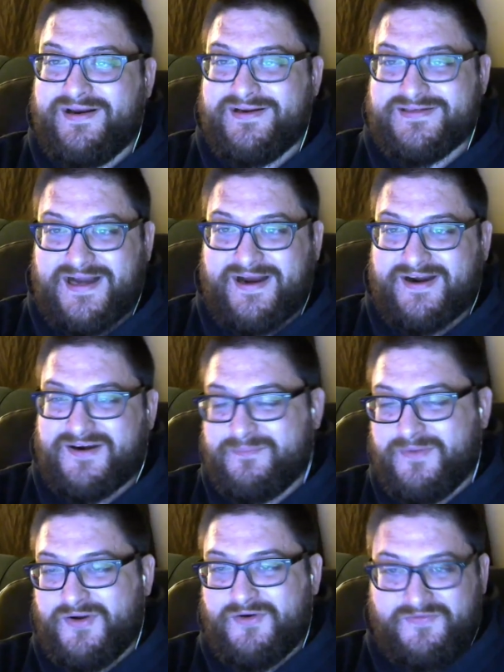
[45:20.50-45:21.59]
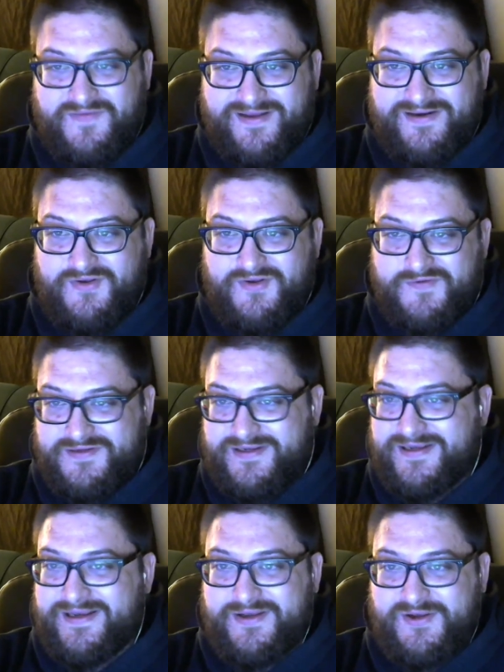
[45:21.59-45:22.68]
entire move in
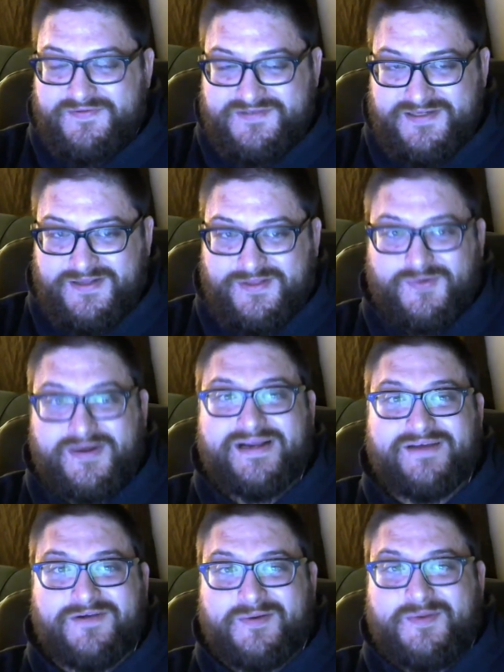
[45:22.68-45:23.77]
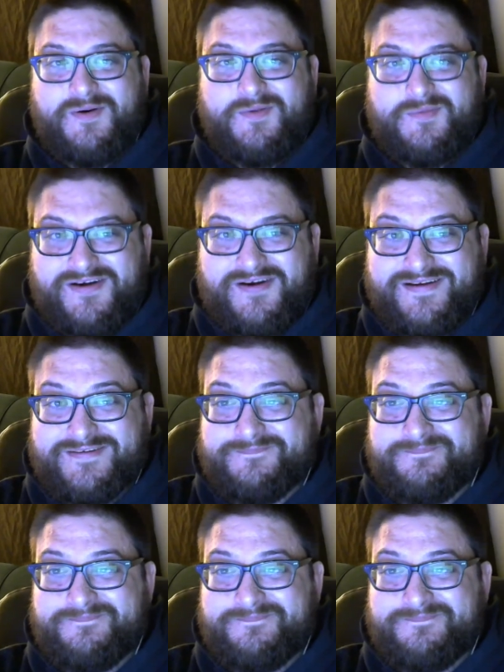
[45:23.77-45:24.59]
UFC 3, if I remember right.